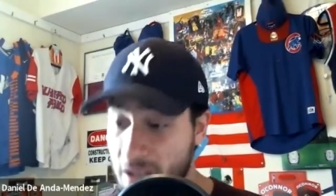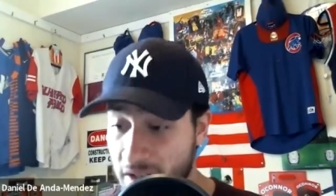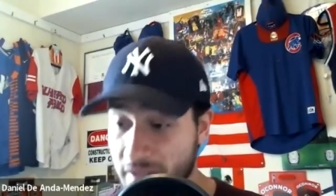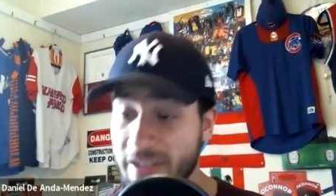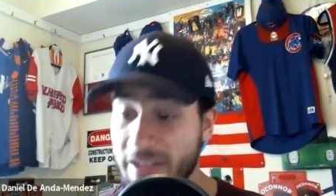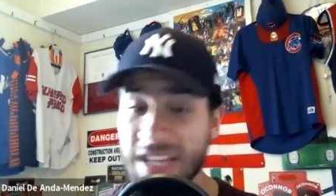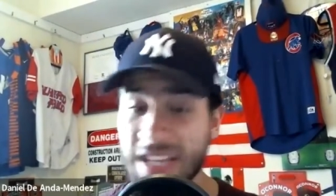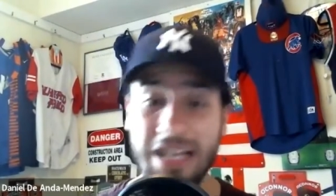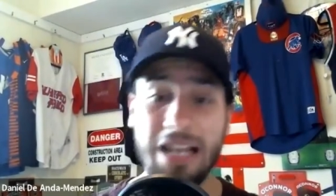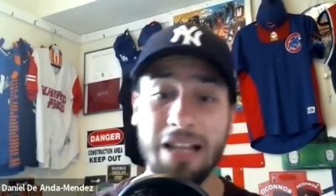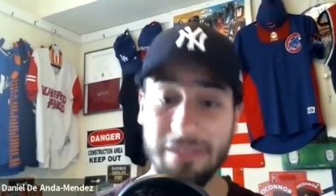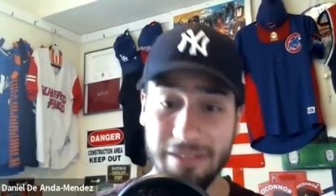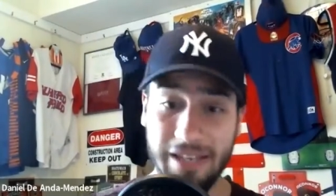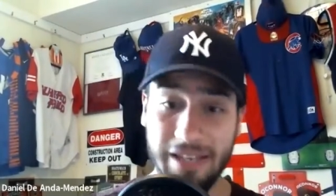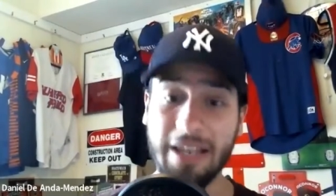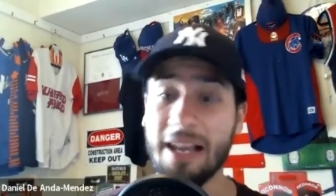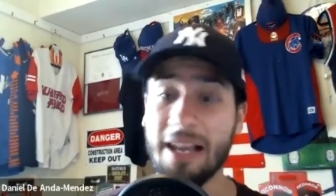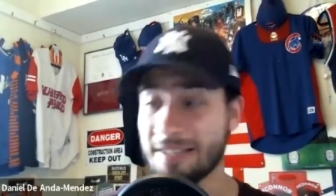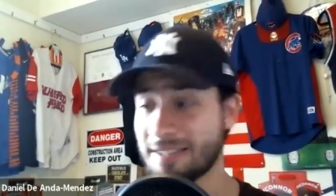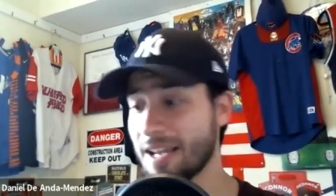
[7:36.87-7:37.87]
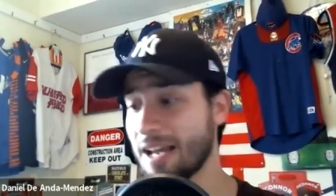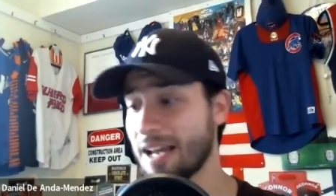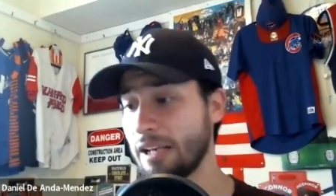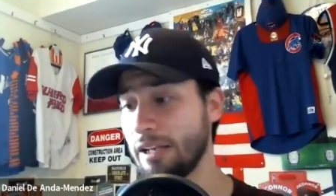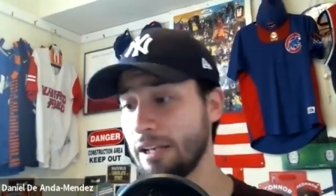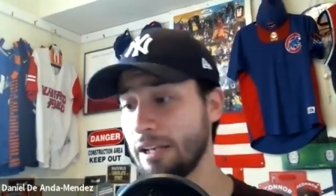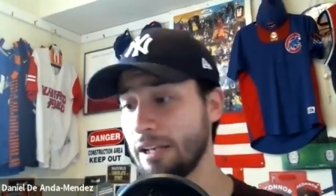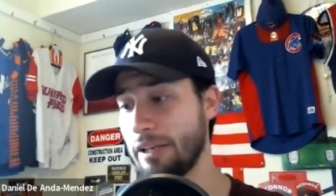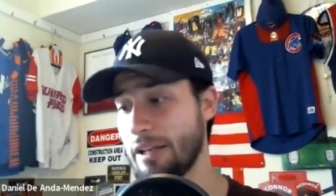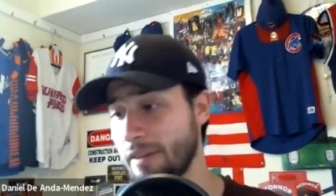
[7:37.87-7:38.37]
They got
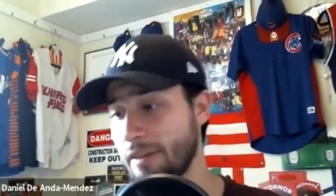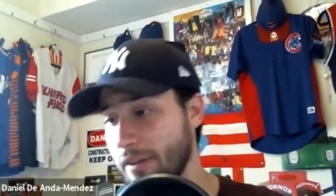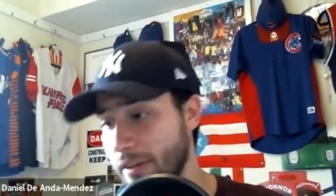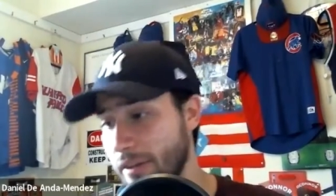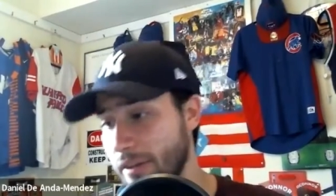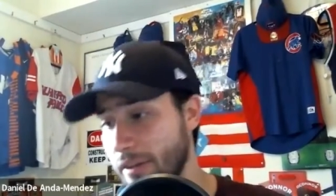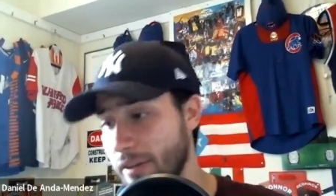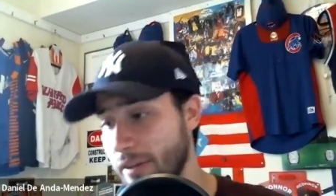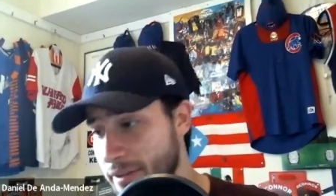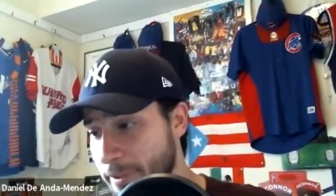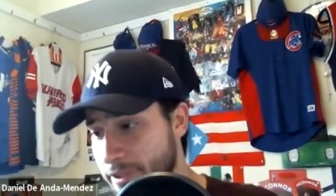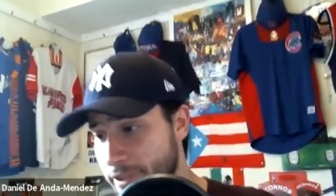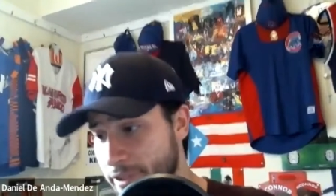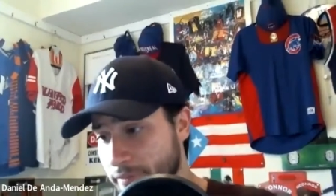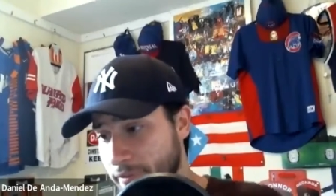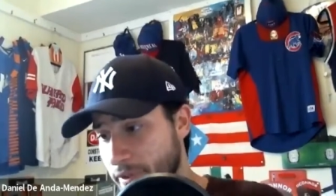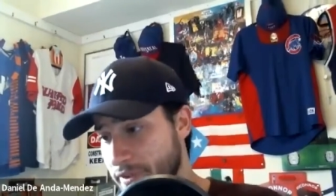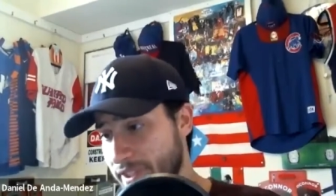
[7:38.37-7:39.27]
talent, and the pitching